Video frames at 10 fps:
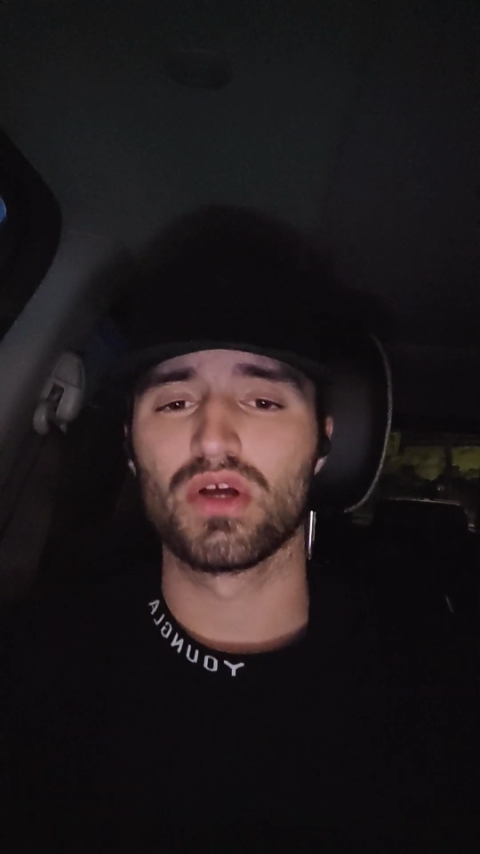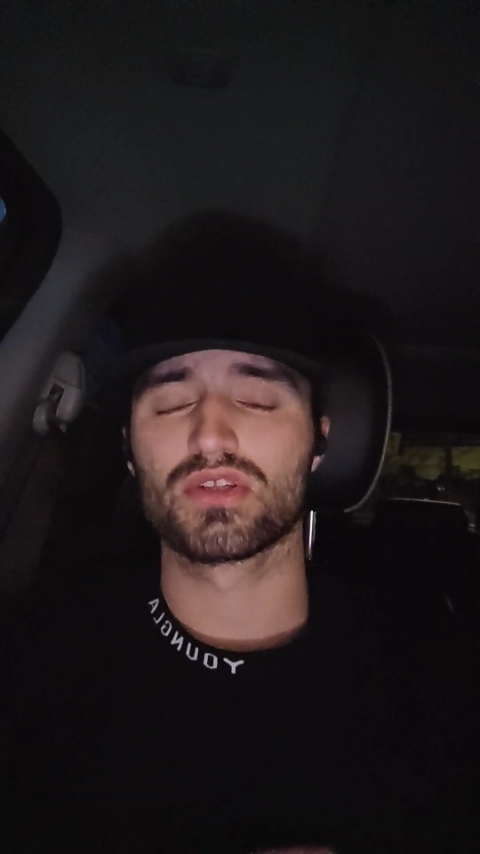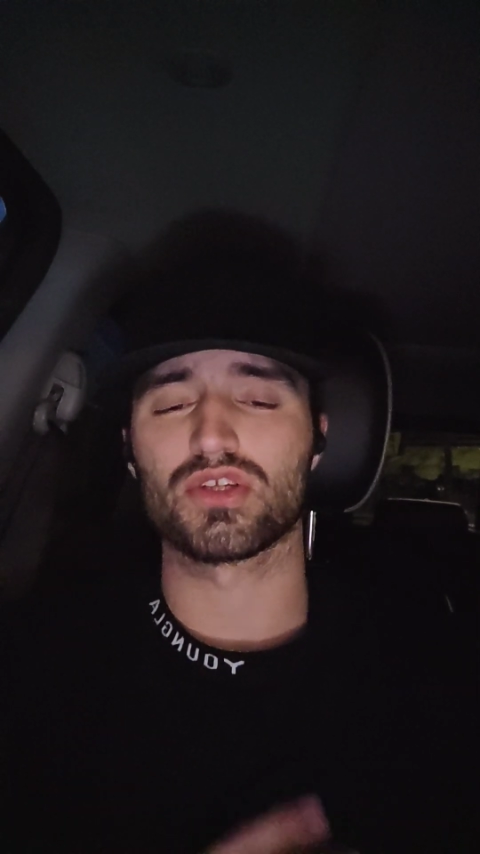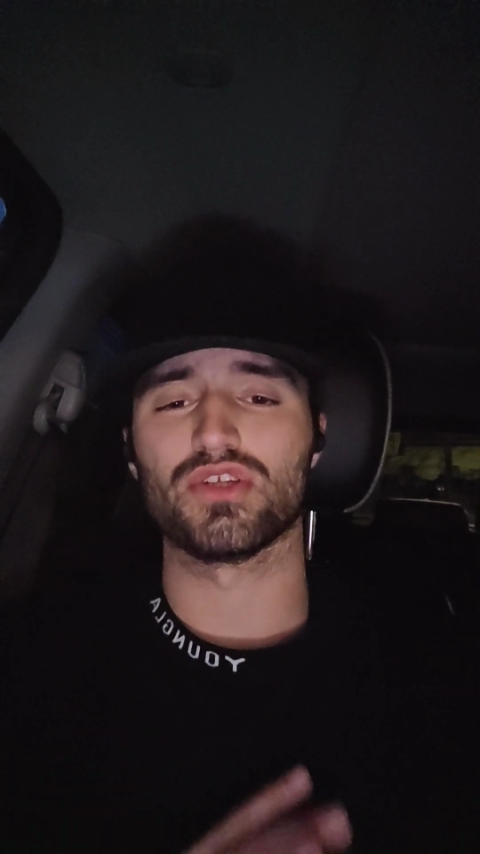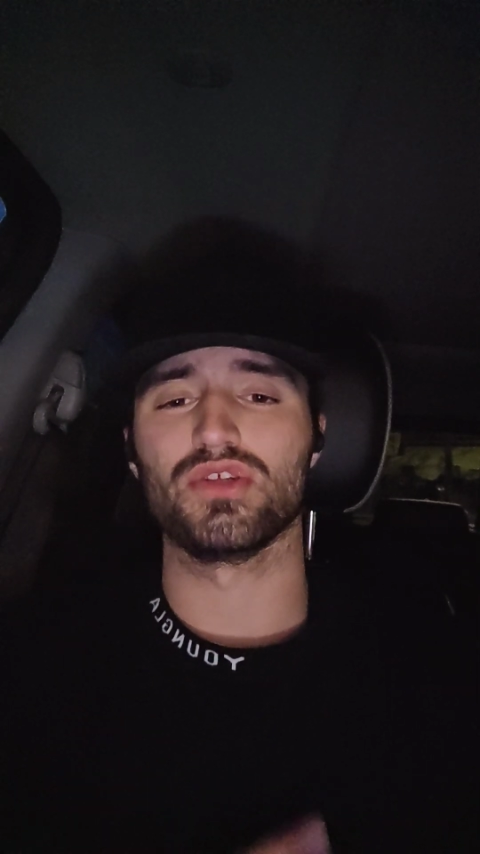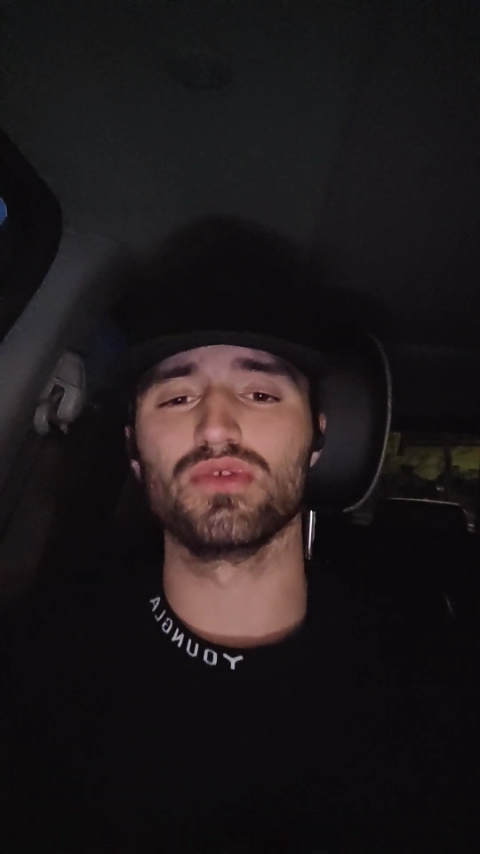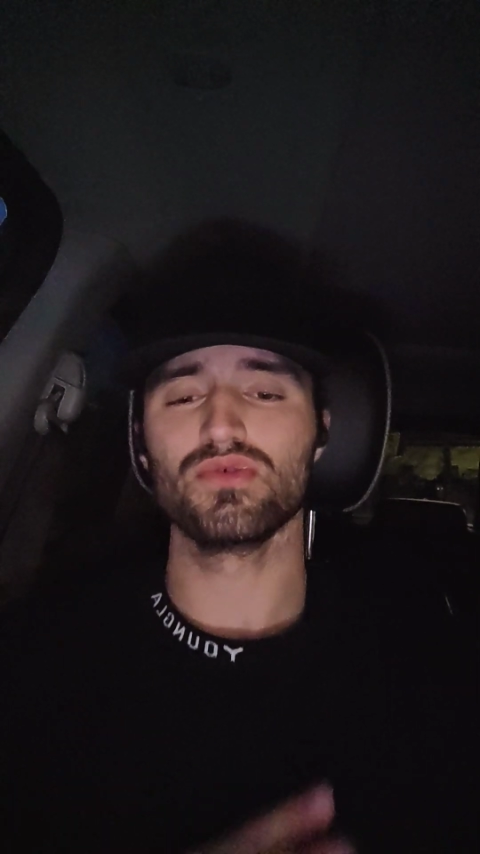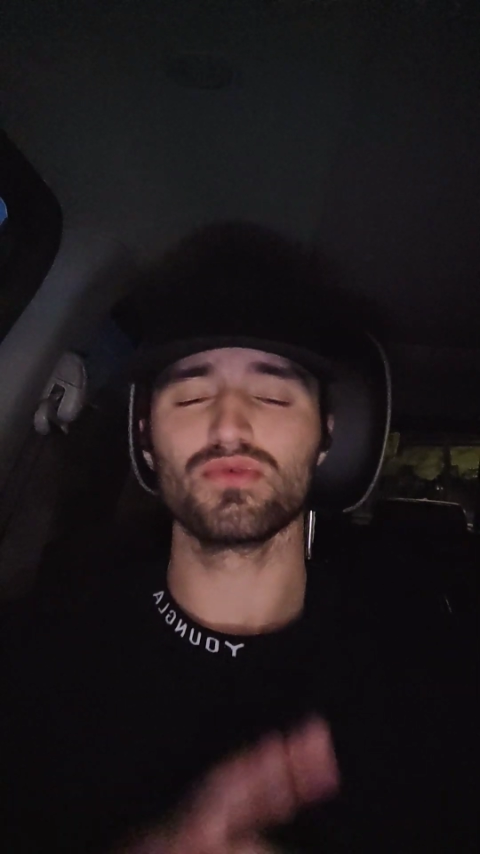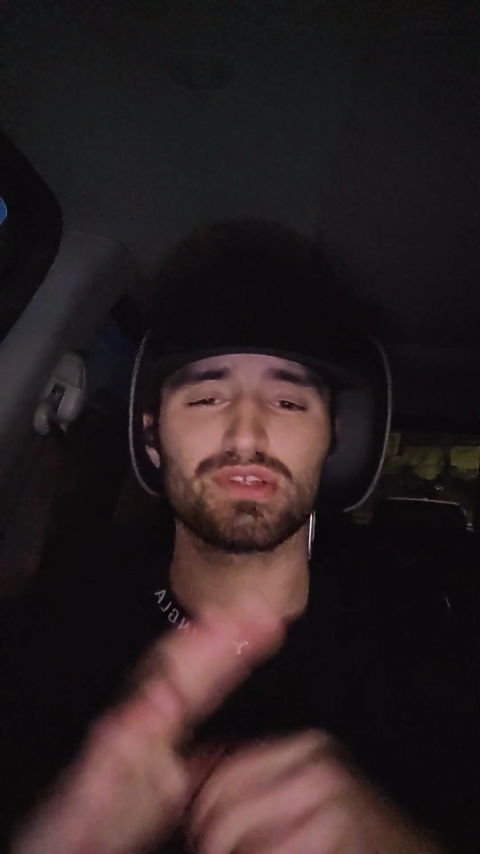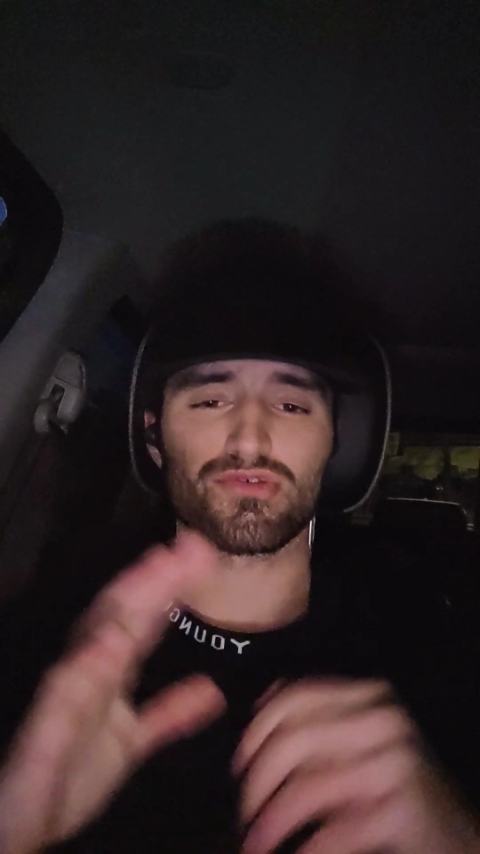to
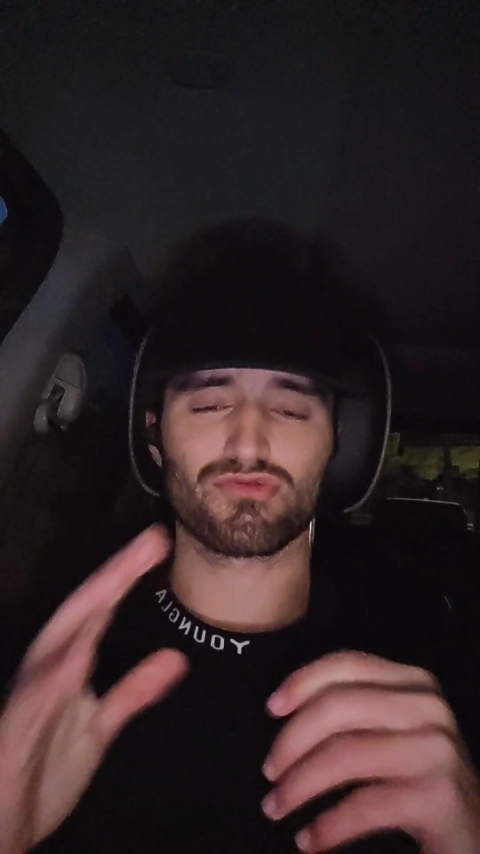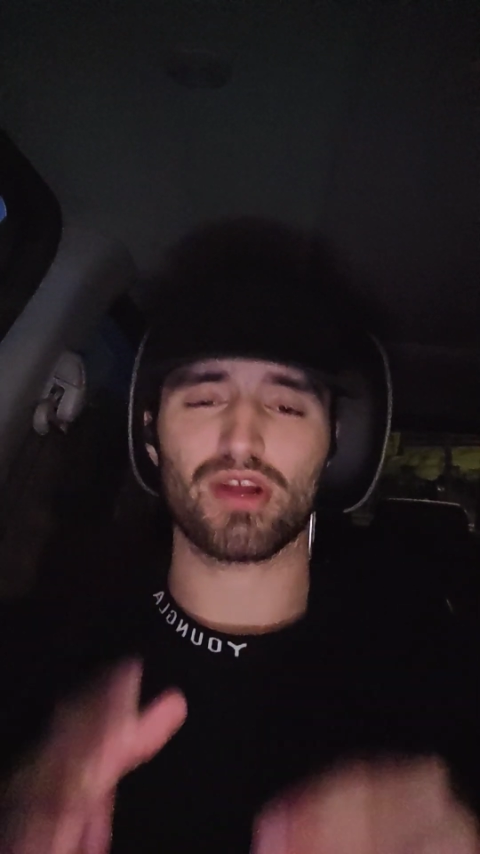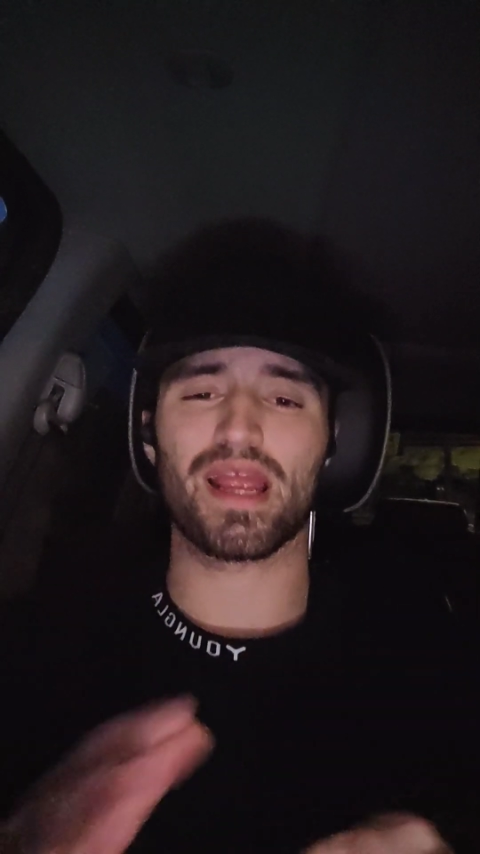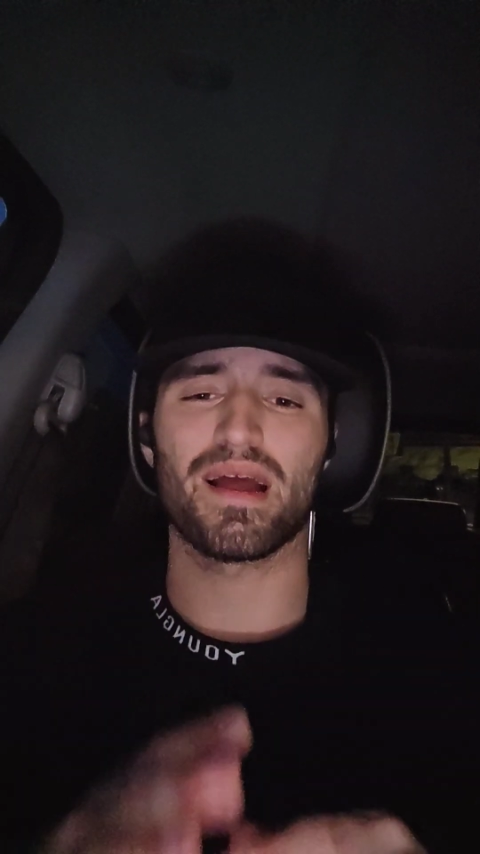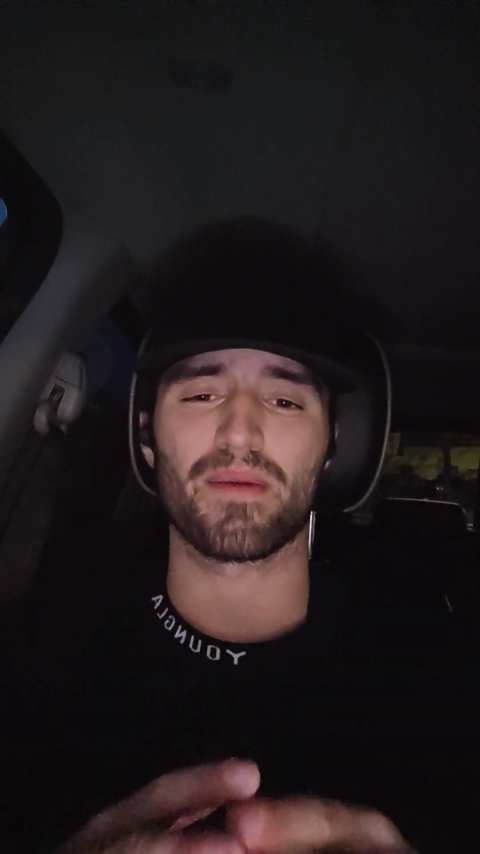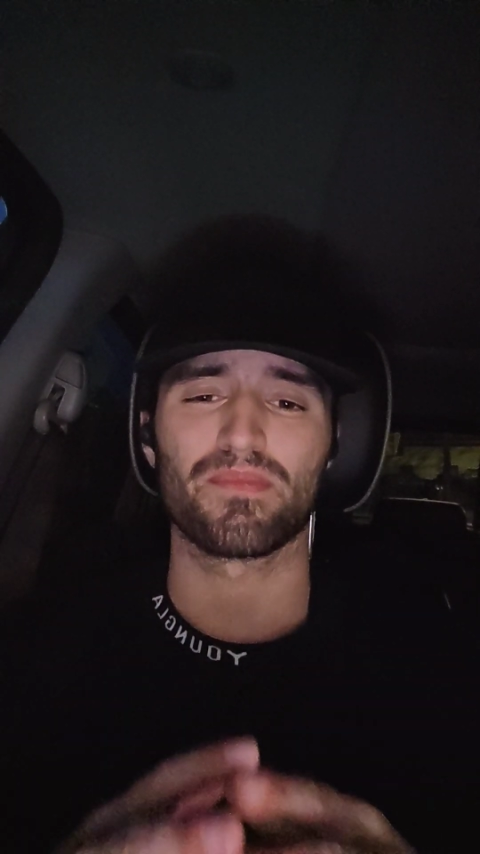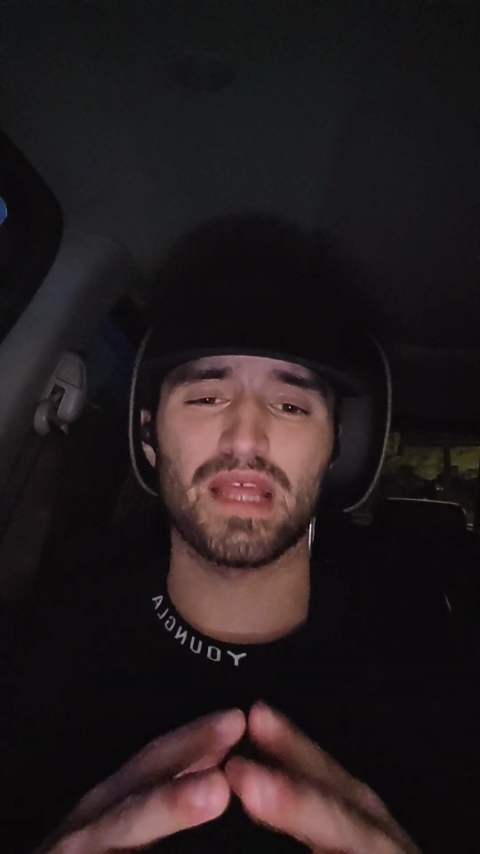use RAM